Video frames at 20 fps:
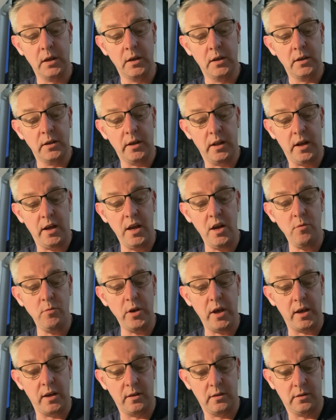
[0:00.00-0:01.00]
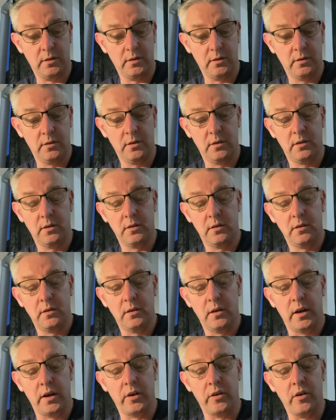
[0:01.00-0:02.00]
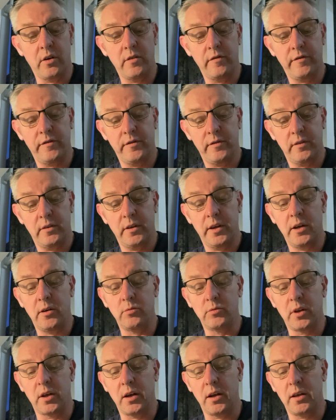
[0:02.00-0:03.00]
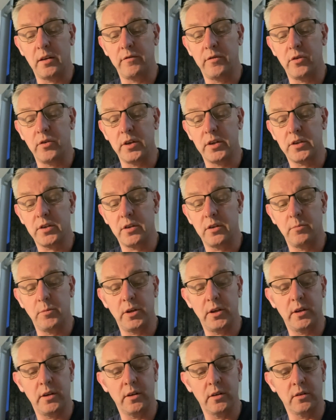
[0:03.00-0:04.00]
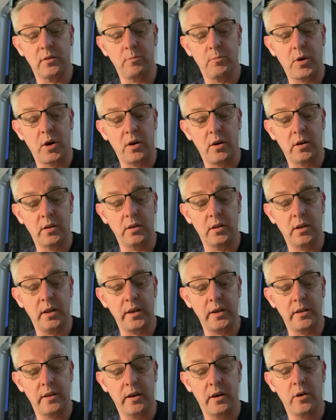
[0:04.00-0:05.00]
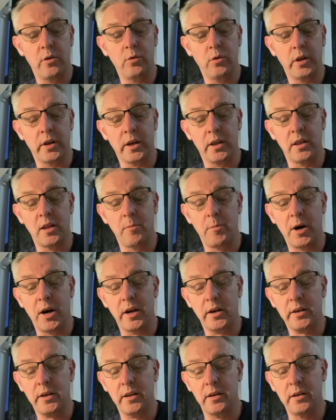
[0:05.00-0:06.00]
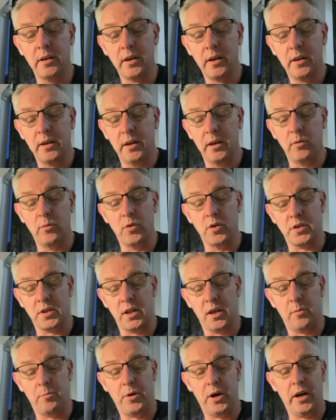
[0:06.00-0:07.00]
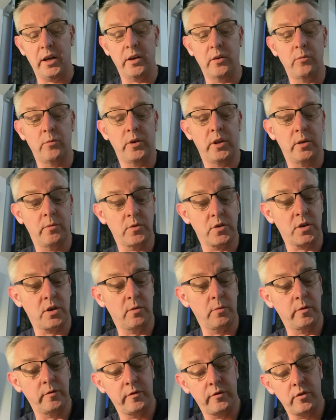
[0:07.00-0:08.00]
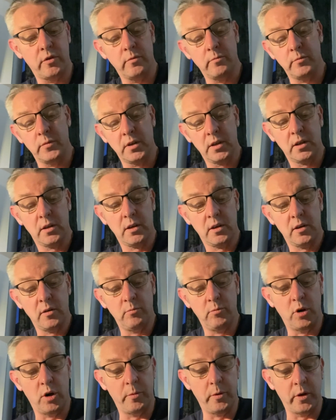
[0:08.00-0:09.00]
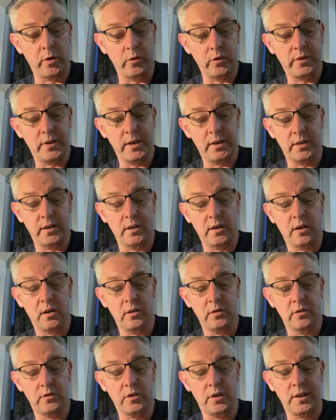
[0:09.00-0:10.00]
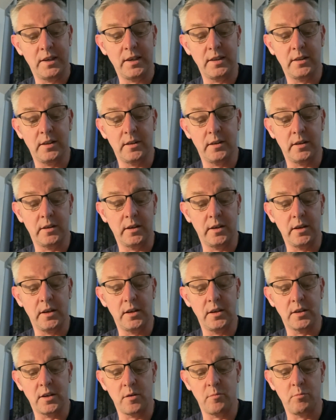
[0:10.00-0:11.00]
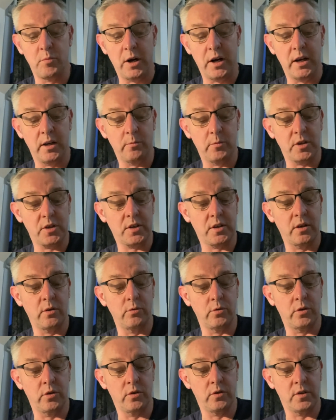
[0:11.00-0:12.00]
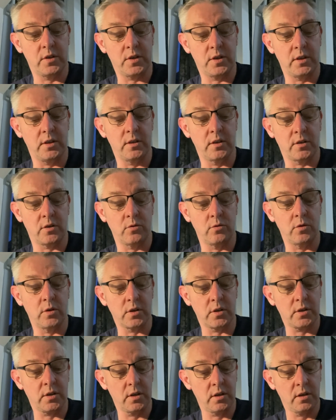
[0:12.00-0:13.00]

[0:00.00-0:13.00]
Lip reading: Can I help you? A gruff, elderly voice could be heard, but unlike the howling and the barking, it wasn't apparent where it was coming from. Bobby rotated 180 degrees and back, but still couldn't see the source.